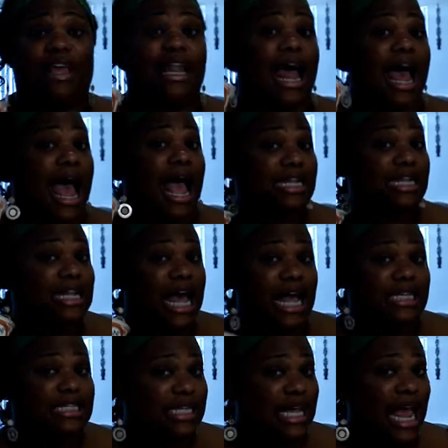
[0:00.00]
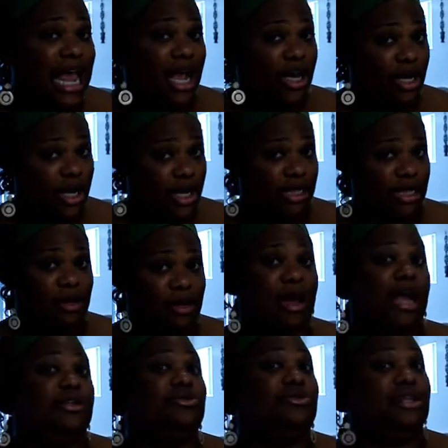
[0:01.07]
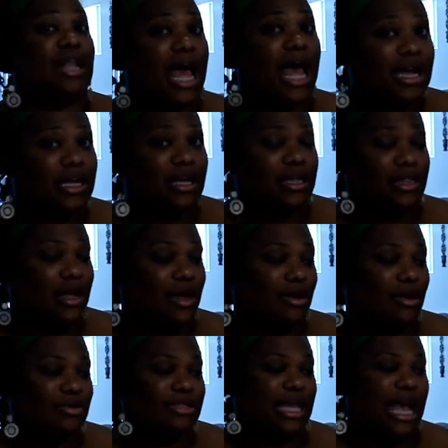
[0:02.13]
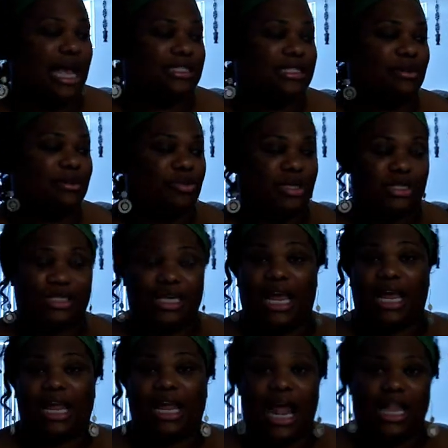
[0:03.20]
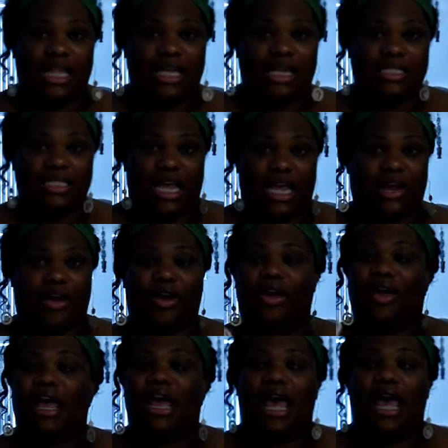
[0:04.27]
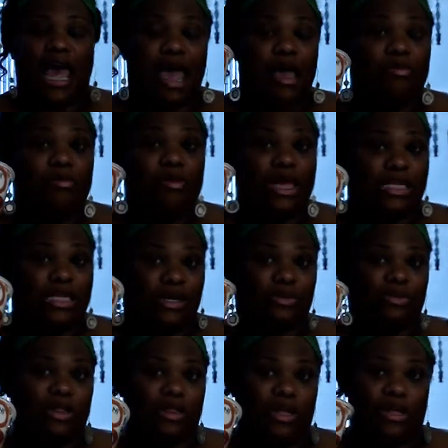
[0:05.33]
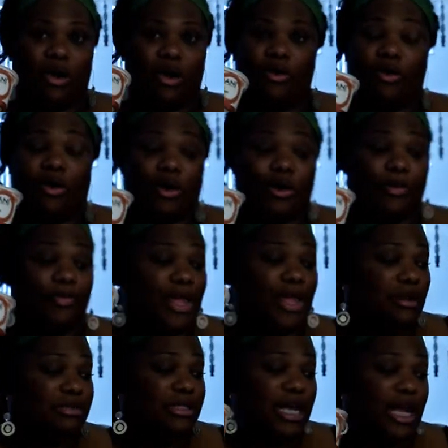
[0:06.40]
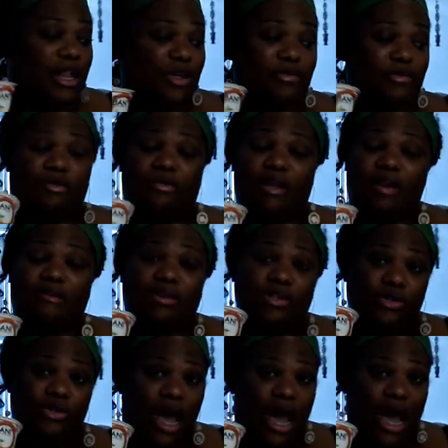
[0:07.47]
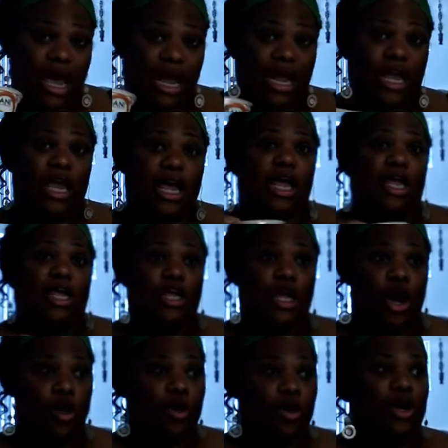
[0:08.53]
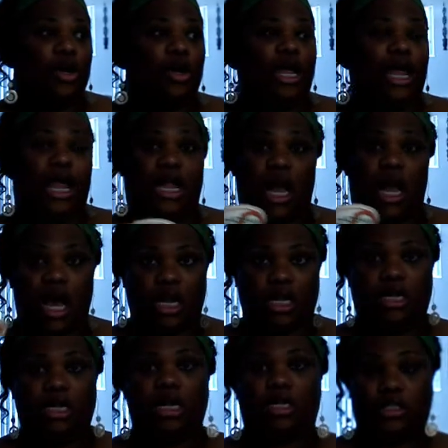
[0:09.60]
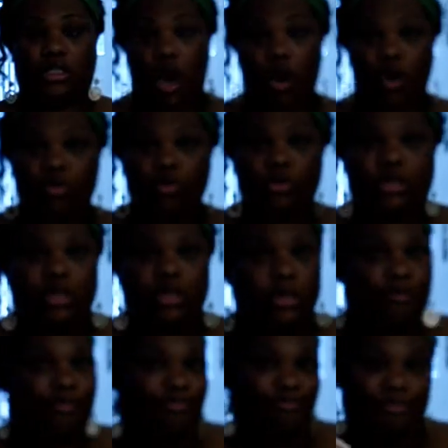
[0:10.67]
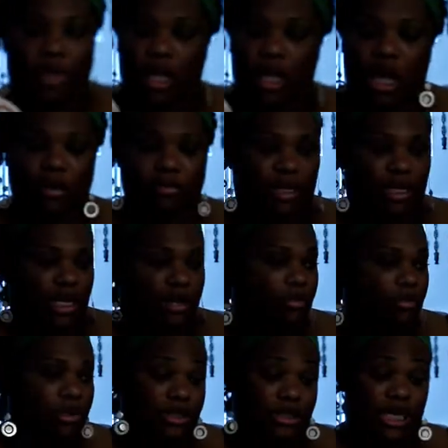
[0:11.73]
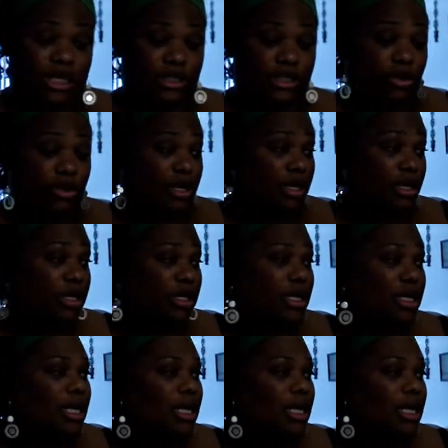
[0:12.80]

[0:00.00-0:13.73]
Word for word: And I did not say I cook them. I do not cook the oats. I simply take it out of the container and mix it with the yogurt. And I'm telling you, if you've never tried yogurt and uncooked oats, unbelievable. It tastes so good.